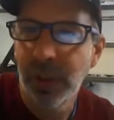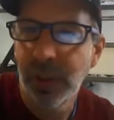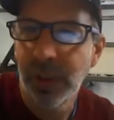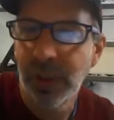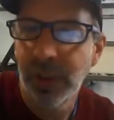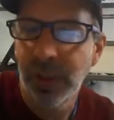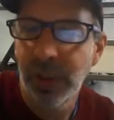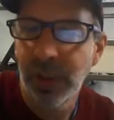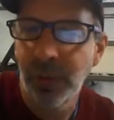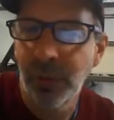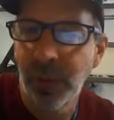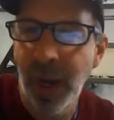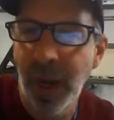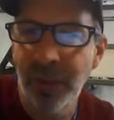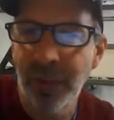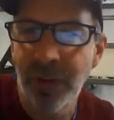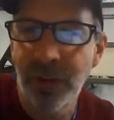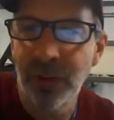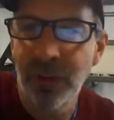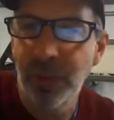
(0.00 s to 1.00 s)

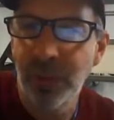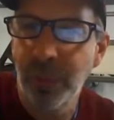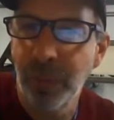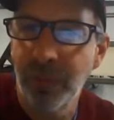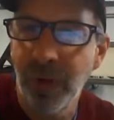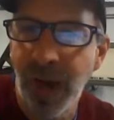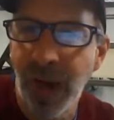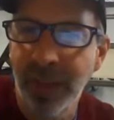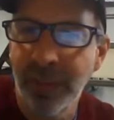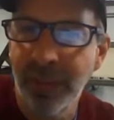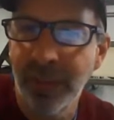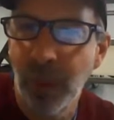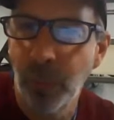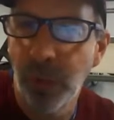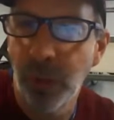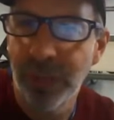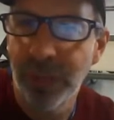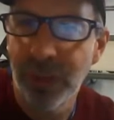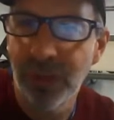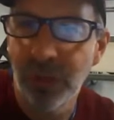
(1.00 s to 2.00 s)
Rather than just providing them
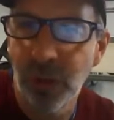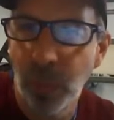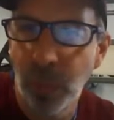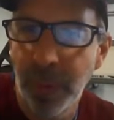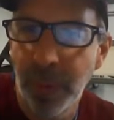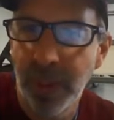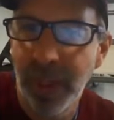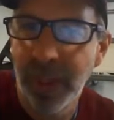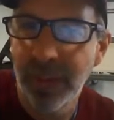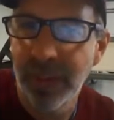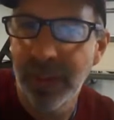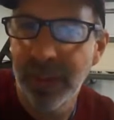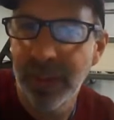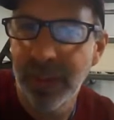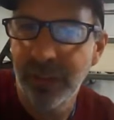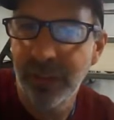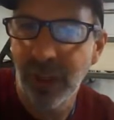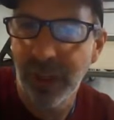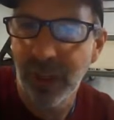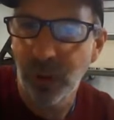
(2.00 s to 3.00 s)
with these open-ended
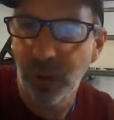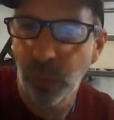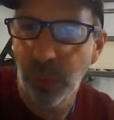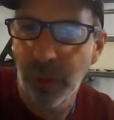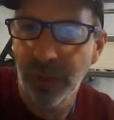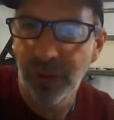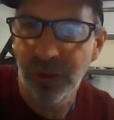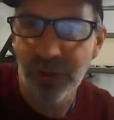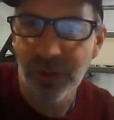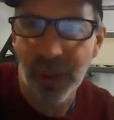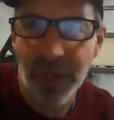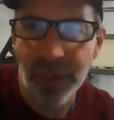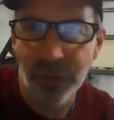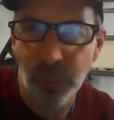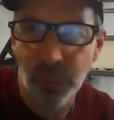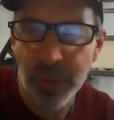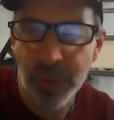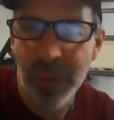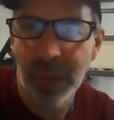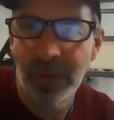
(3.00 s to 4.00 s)
intellectual
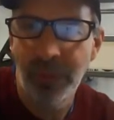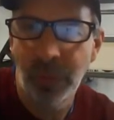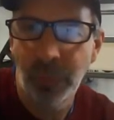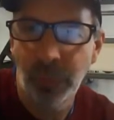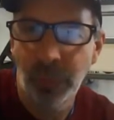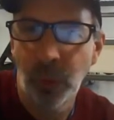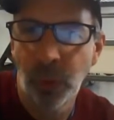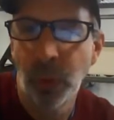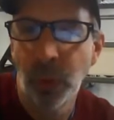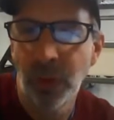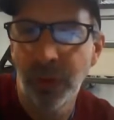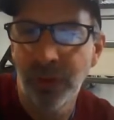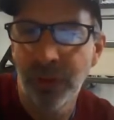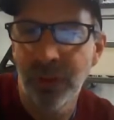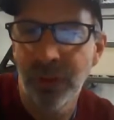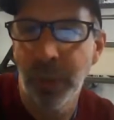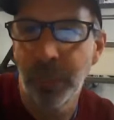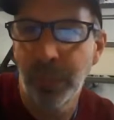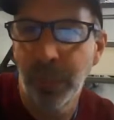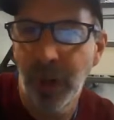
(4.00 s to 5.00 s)
exercises, we give them real-world
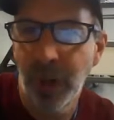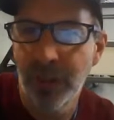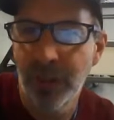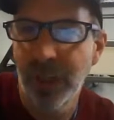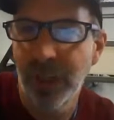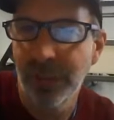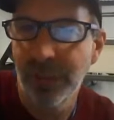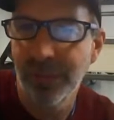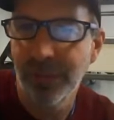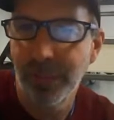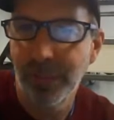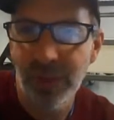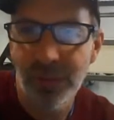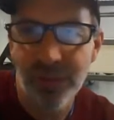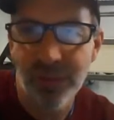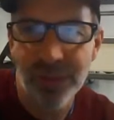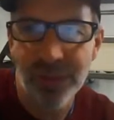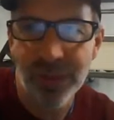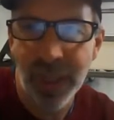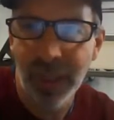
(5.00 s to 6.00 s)
design projects,
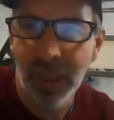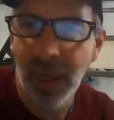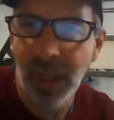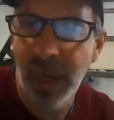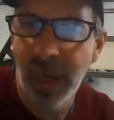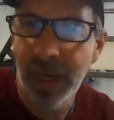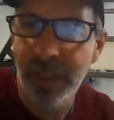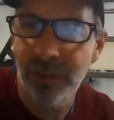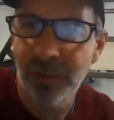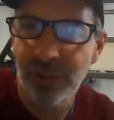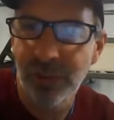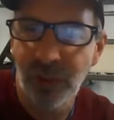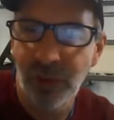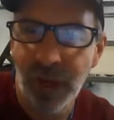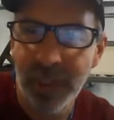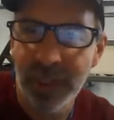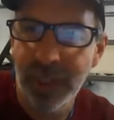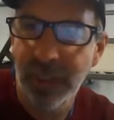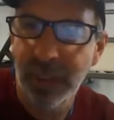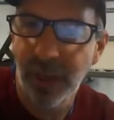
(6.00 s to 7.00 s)
budgets, deadlines,
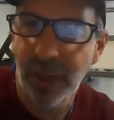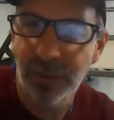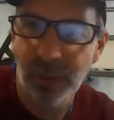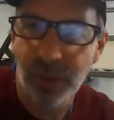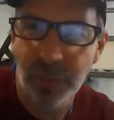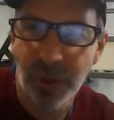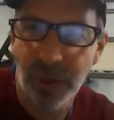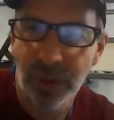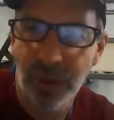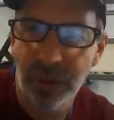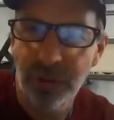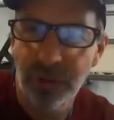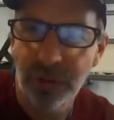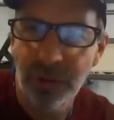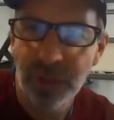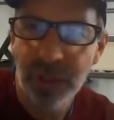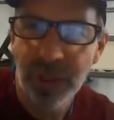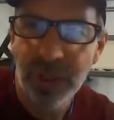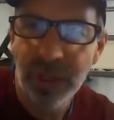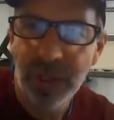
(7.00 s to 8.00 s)
cranky
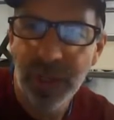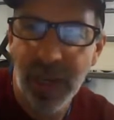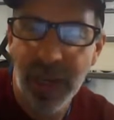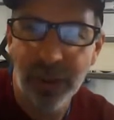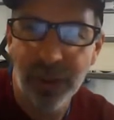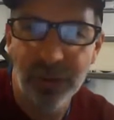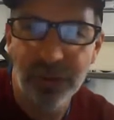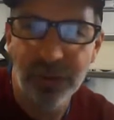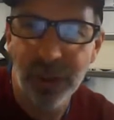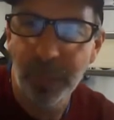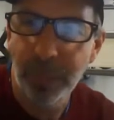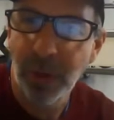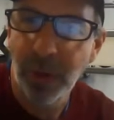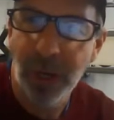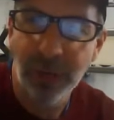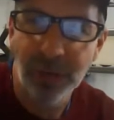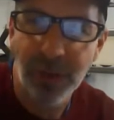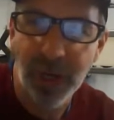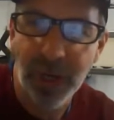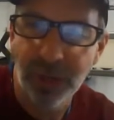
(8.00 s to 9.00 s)
customers, angry
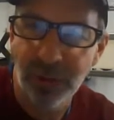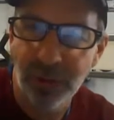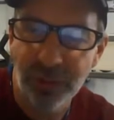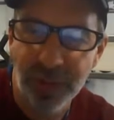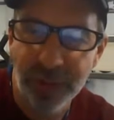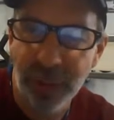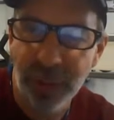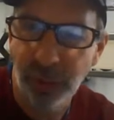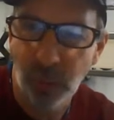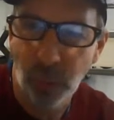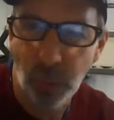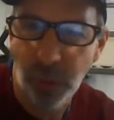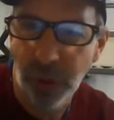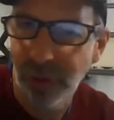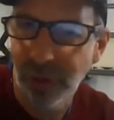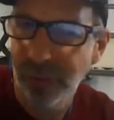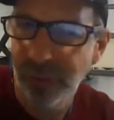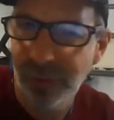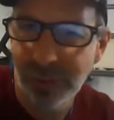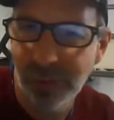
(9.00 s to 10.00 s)
subcontractors. They get the
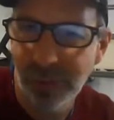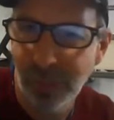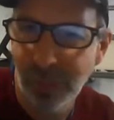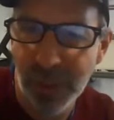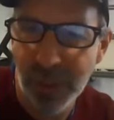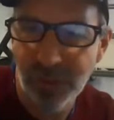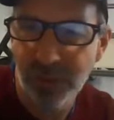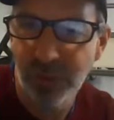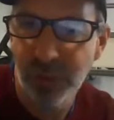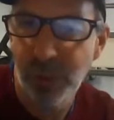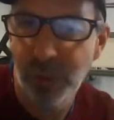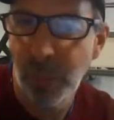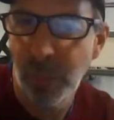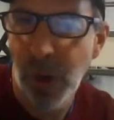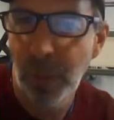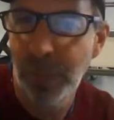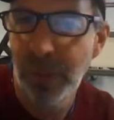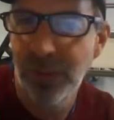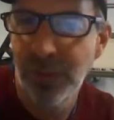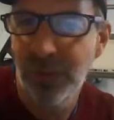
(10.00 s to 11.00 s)
works. Basically
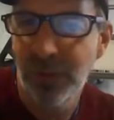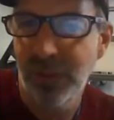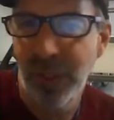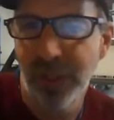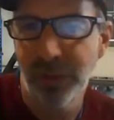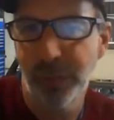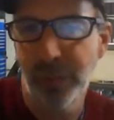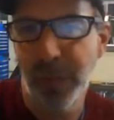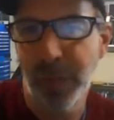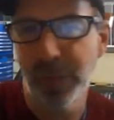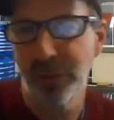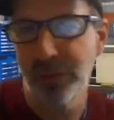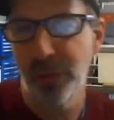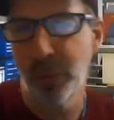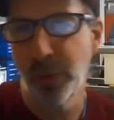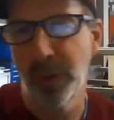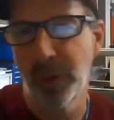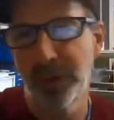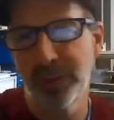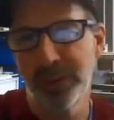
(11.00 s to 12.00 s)
small business at its best
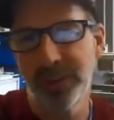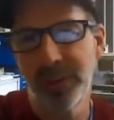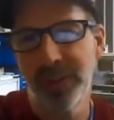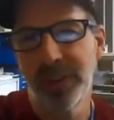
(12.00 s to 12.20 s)
and worst.